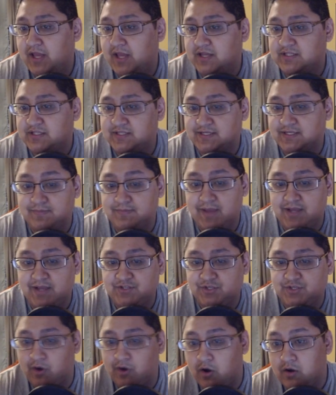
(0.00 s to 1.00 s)
of 6
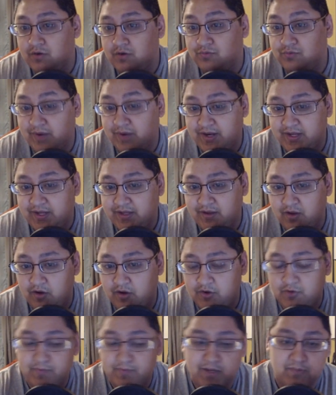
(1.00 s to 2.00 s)
matching already
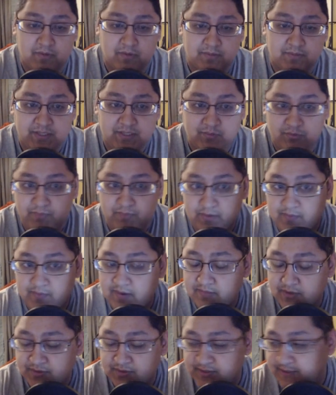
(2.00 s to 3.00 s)
on your Big Mom team with Big
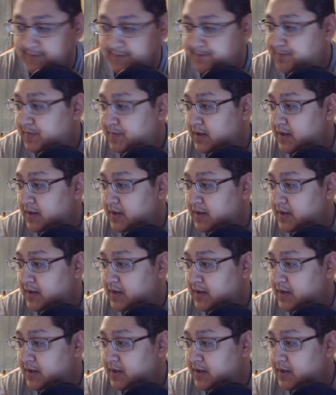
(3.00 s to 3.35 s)
Mom Lucy.